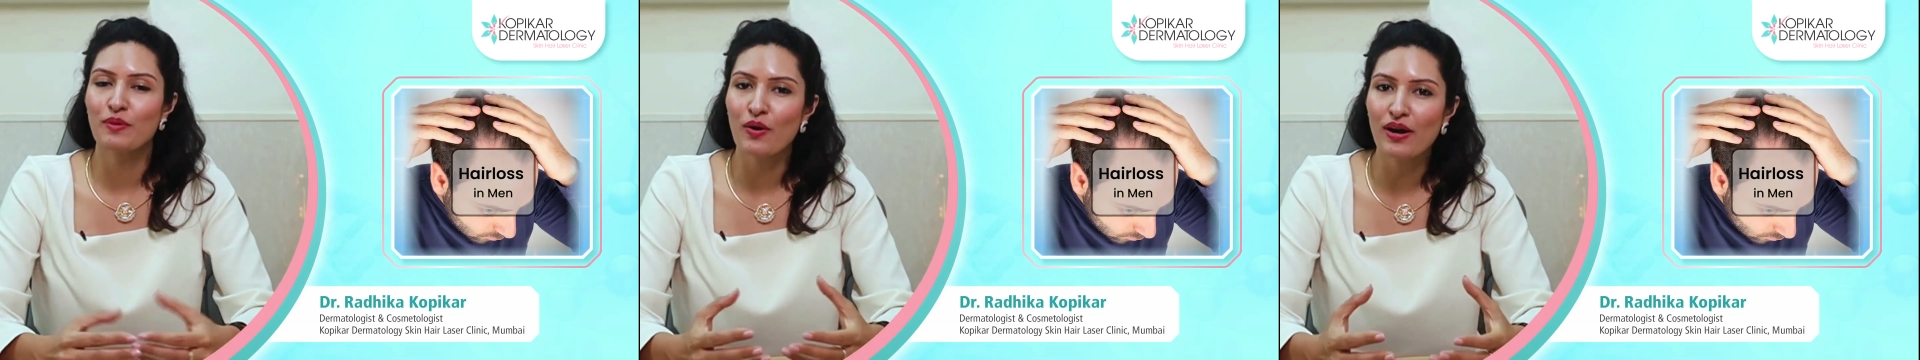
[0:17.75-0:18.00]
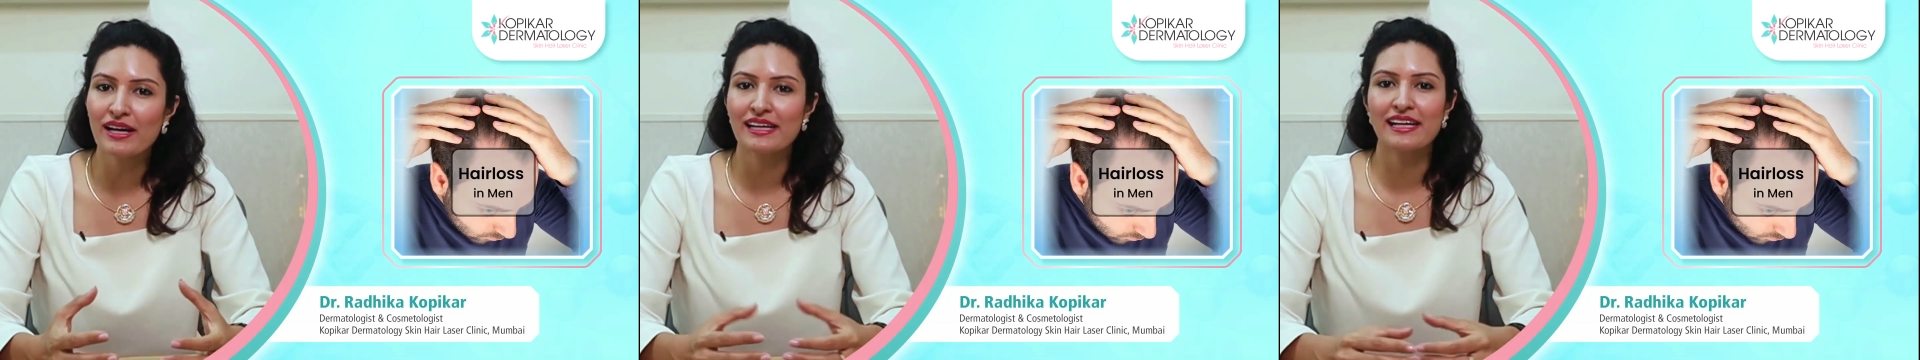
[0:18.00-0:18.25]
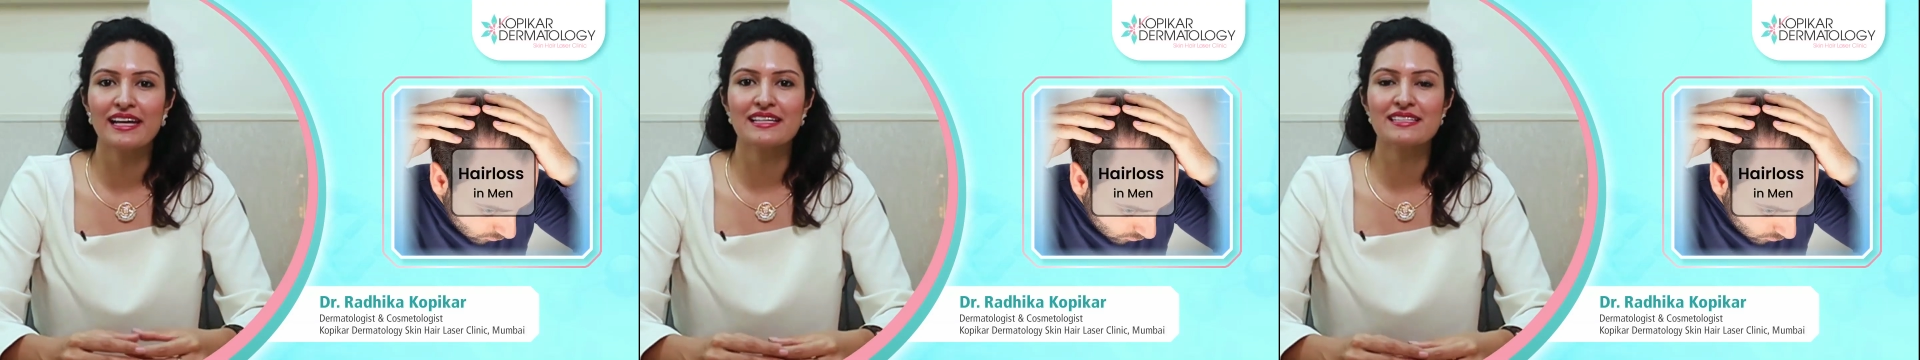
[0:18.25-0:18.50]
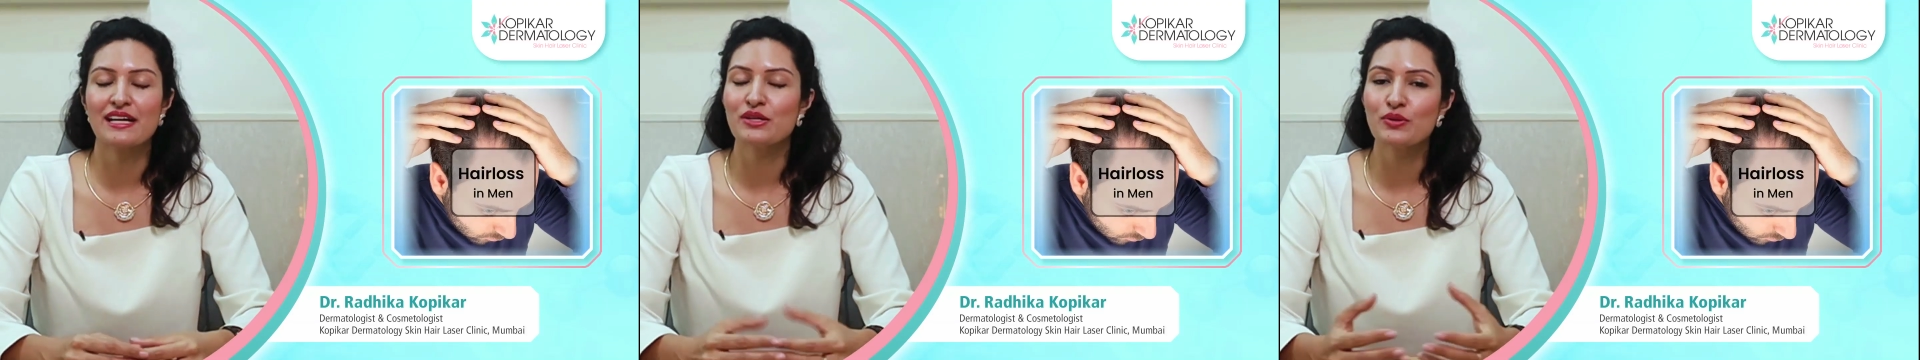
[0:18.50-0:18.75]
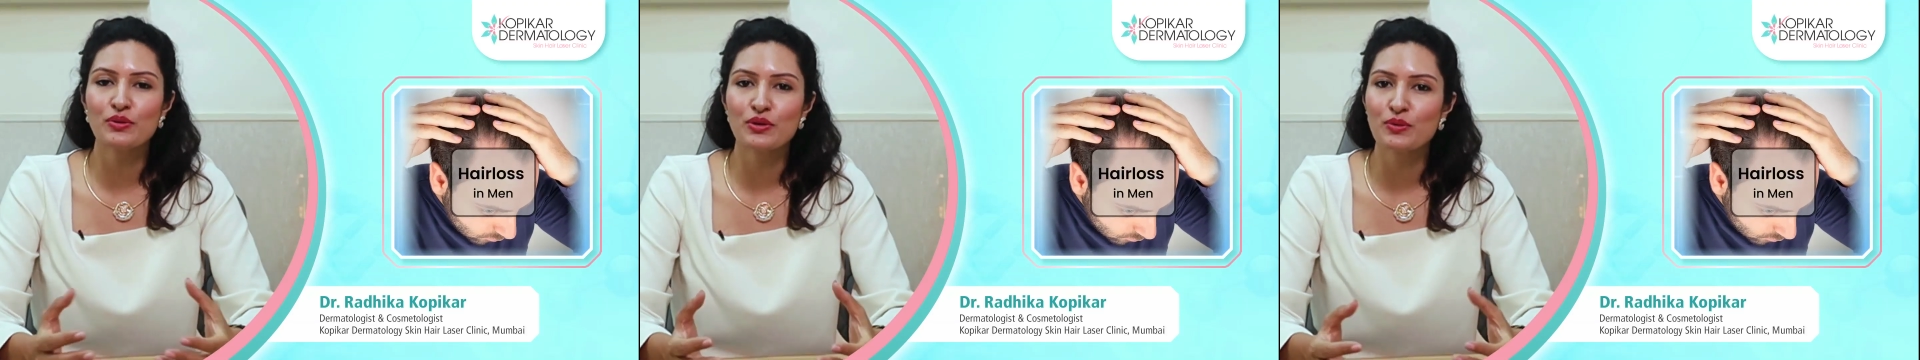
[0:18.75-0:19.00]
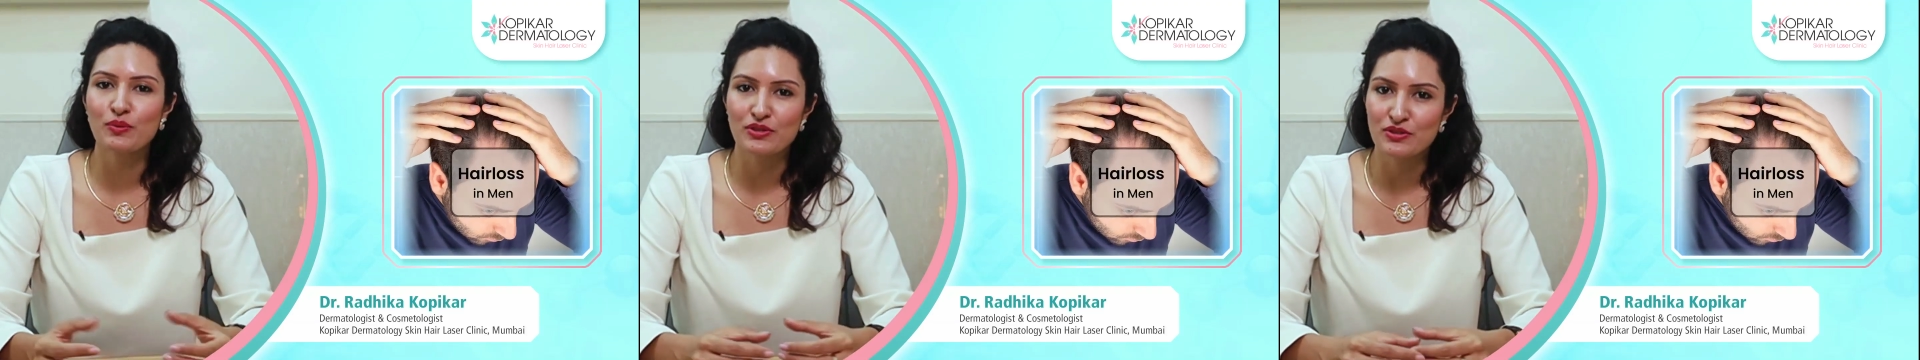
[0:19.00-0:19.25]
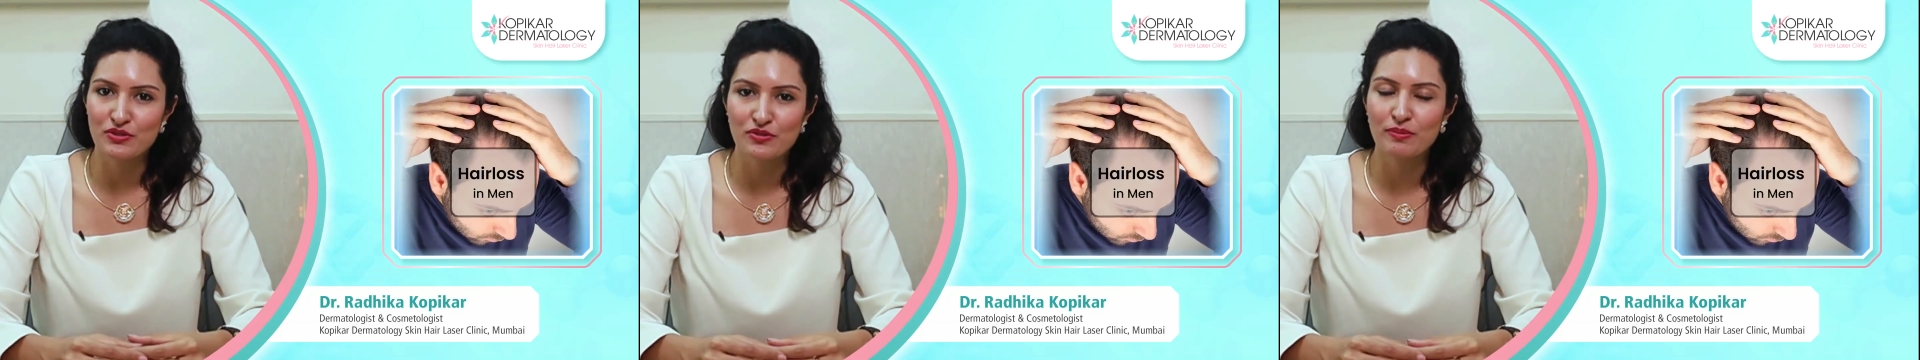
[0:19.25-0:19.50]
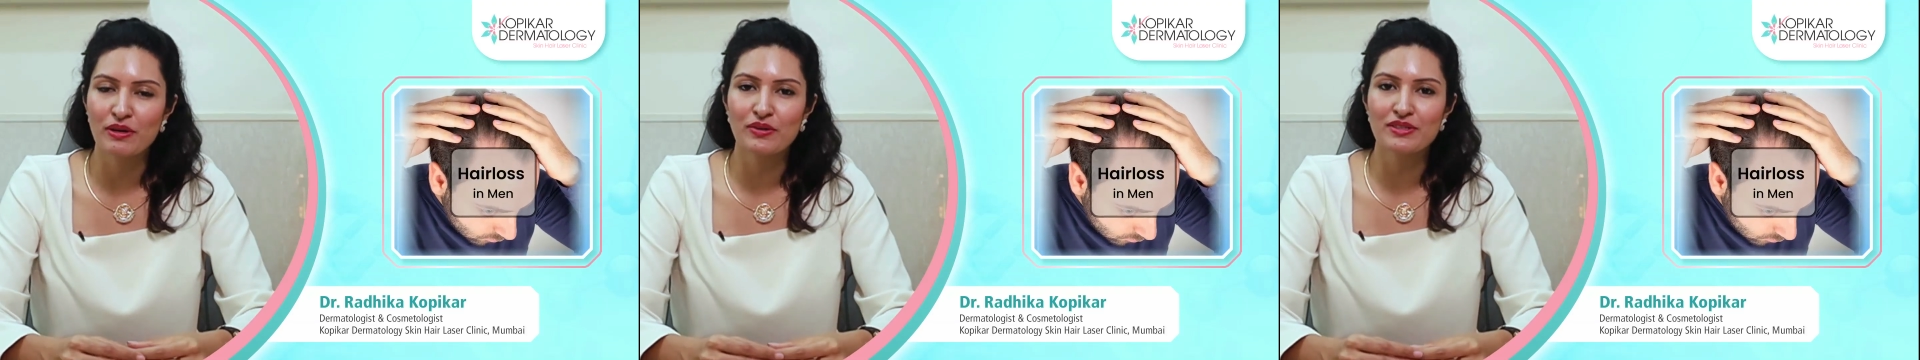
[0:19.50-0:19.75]
baldness, and don't know what to
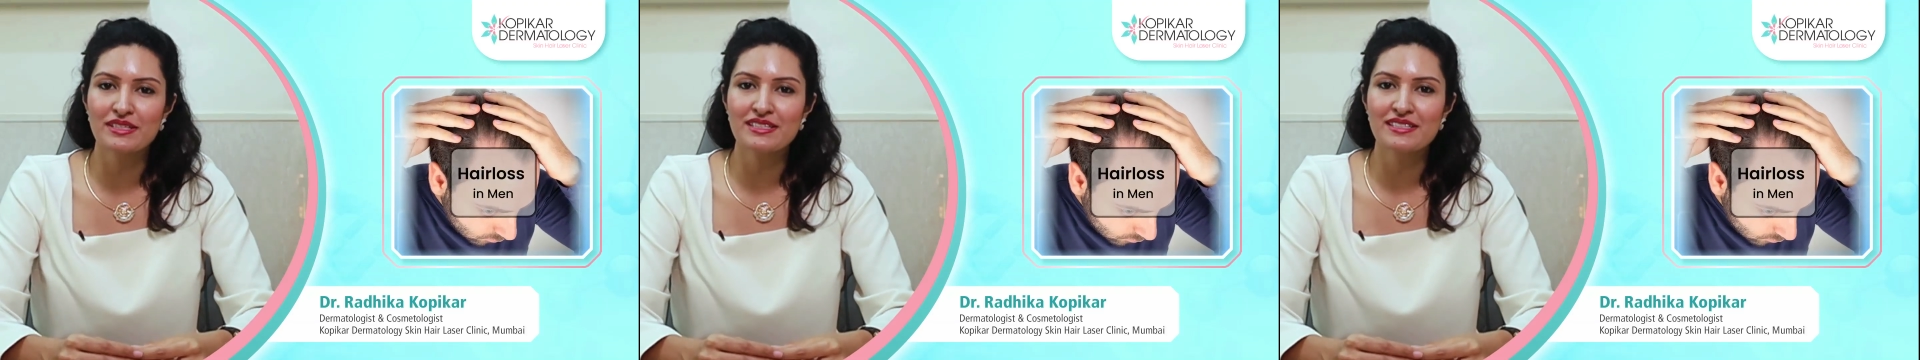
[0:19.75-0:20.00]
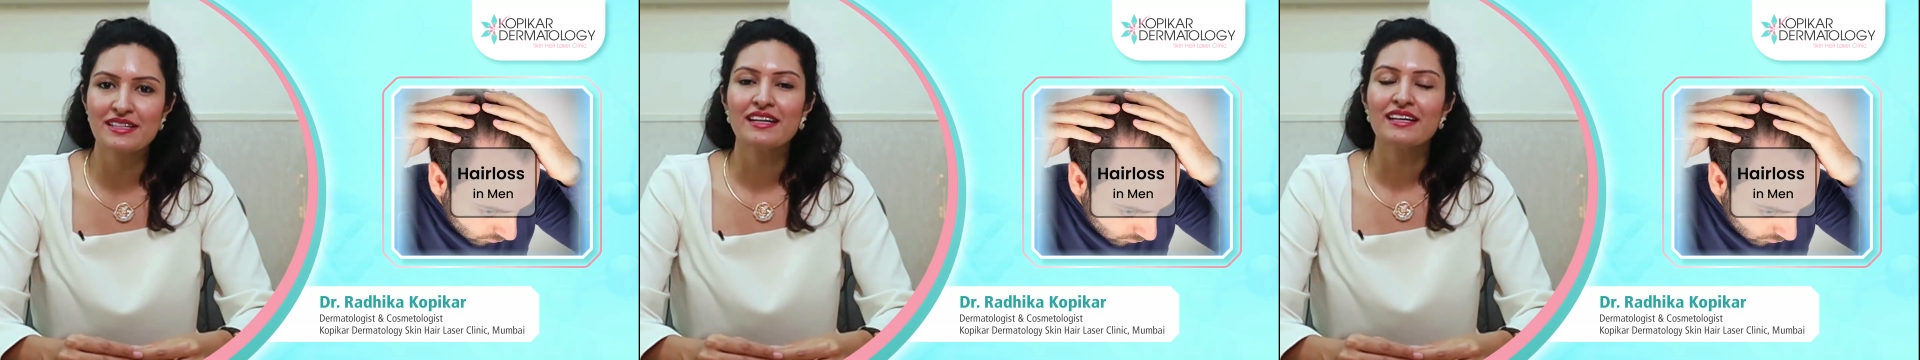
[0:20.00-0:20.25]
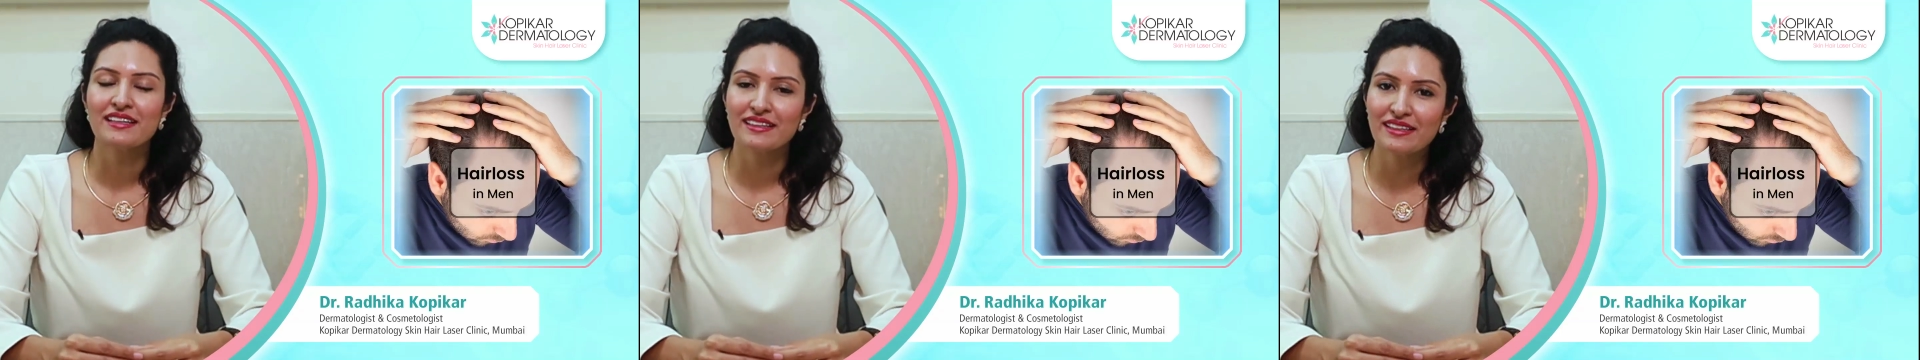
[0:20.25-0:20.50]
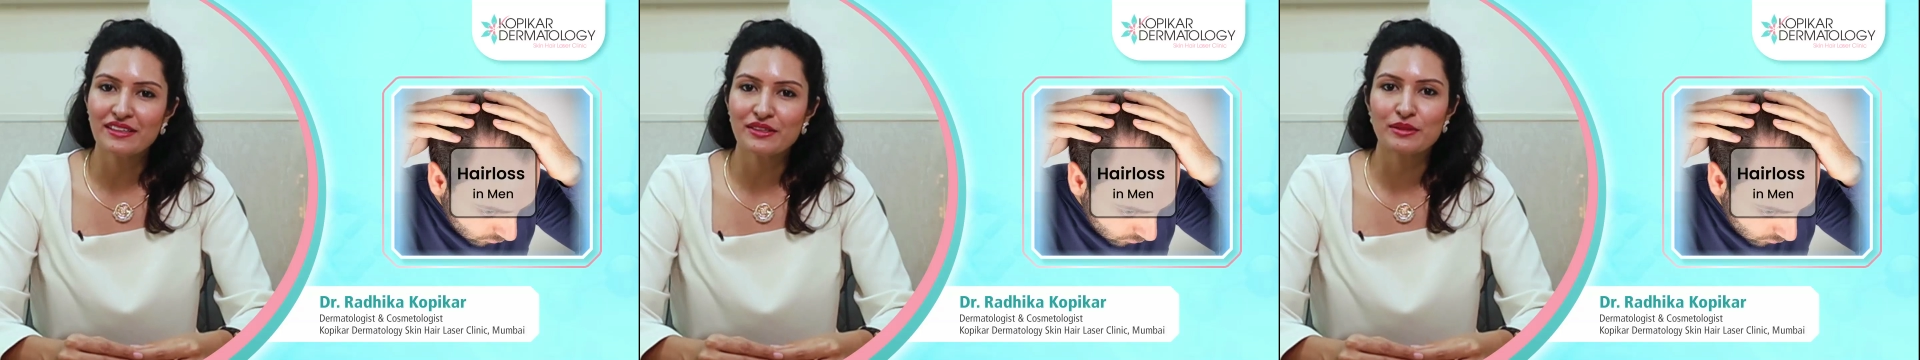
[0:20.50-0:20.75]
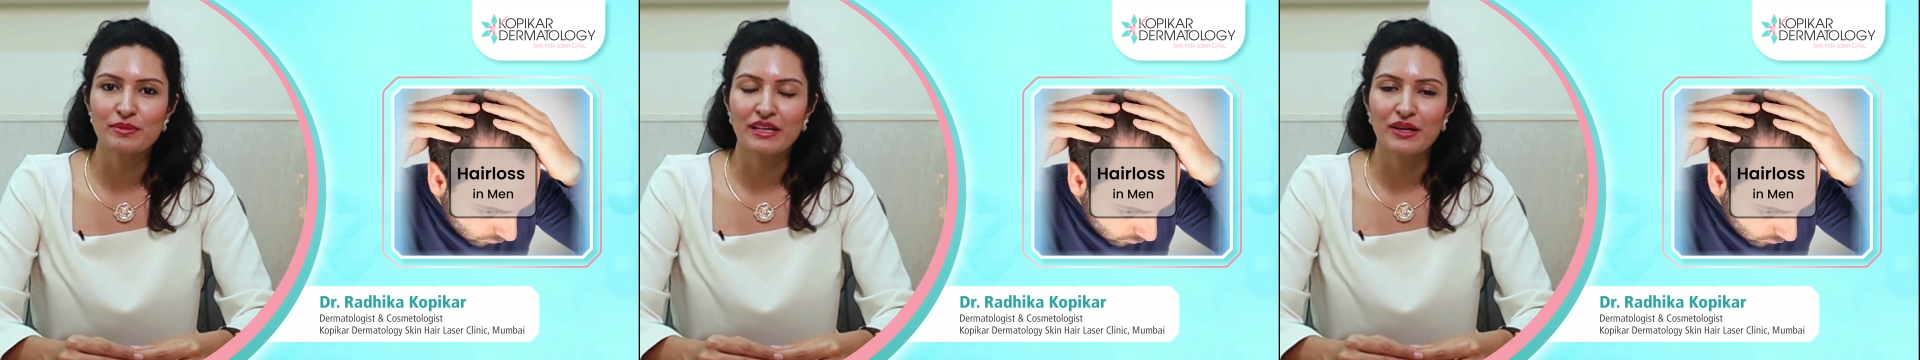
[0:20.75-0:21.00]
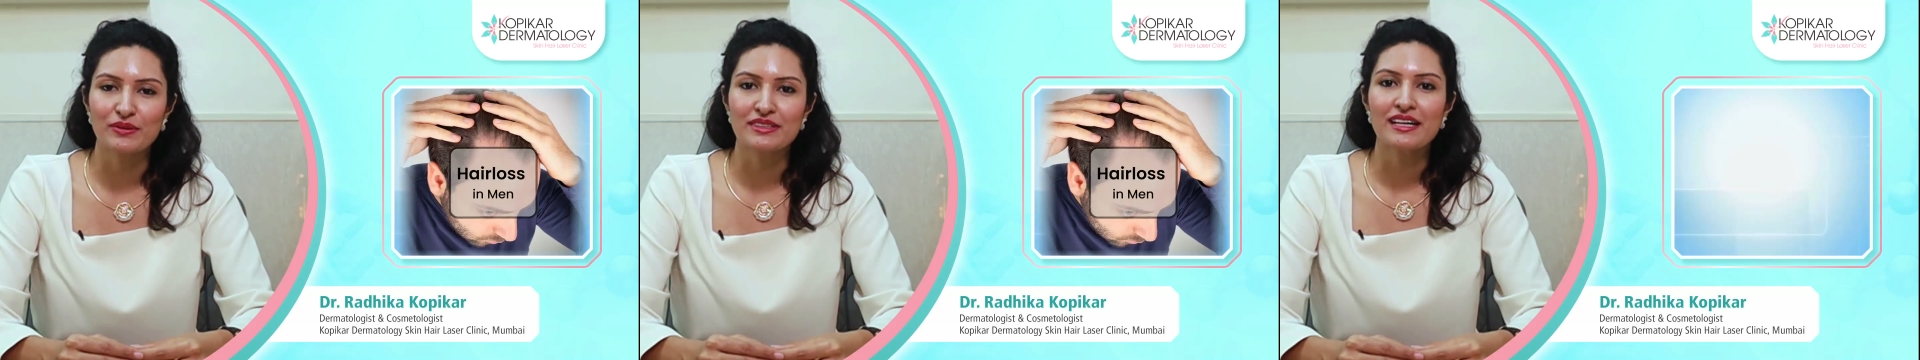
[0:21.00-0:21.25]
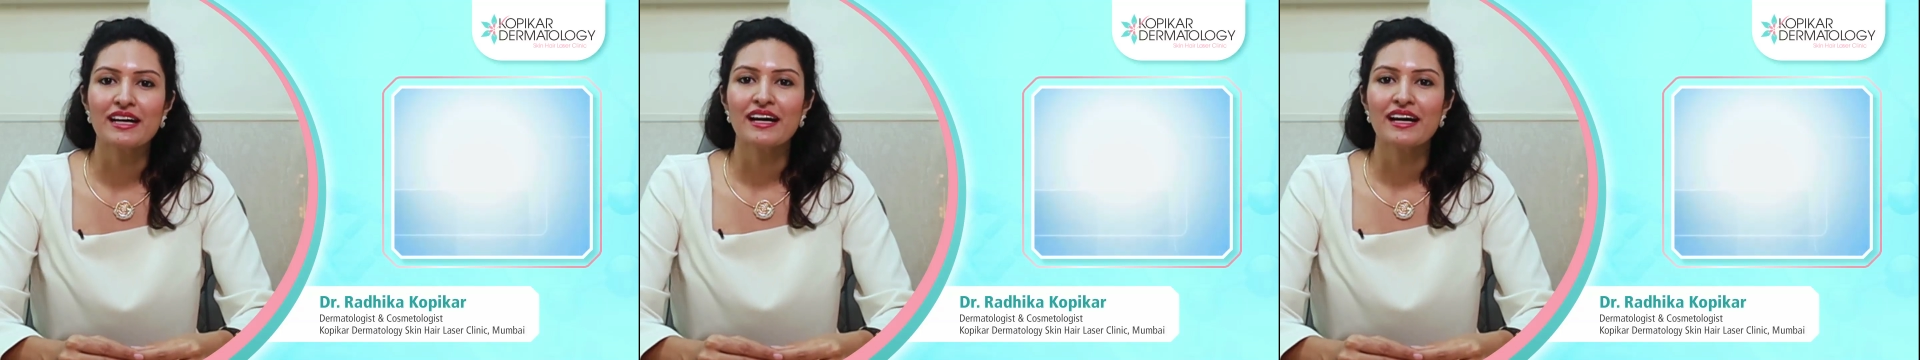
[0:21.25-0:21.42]
do about it? Then hear me out.